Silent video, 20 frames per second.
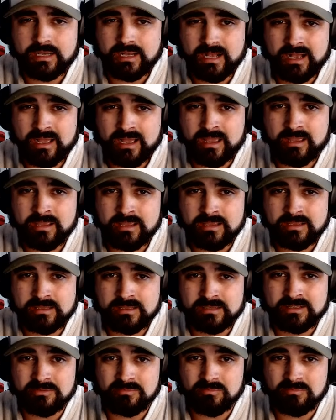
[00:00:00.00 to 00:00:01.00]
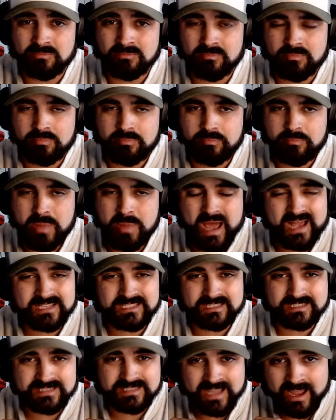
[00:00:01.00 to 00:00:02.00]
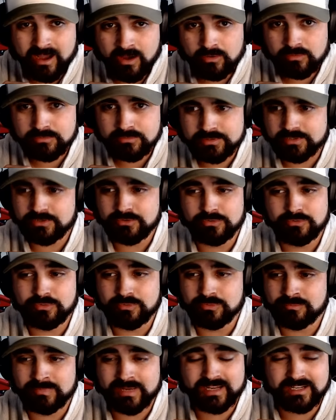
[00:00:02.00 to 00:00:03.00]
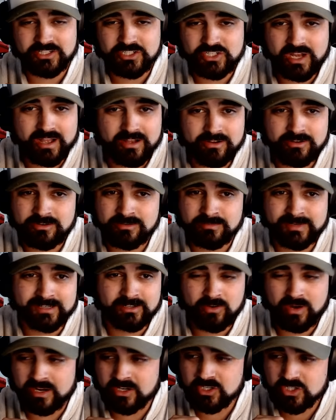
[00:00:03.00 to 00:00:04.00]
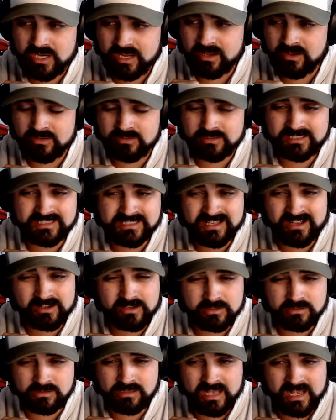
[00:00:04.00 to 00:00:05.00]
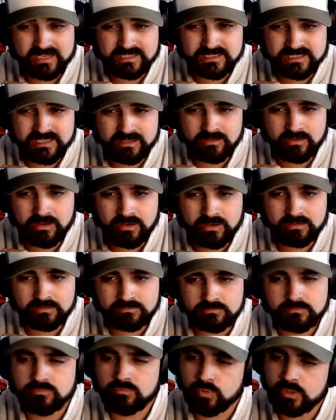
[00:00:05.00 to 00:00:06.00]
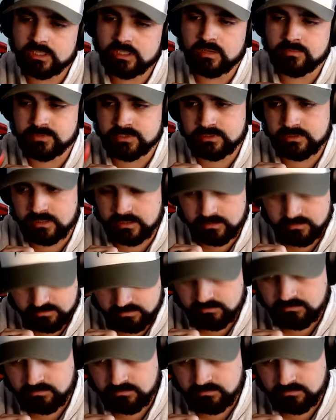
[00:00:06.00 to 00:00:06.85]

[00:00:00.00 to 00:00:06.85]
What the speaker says: I can pass it down to my child or my grandchild, it's not going to last that long when it comes to like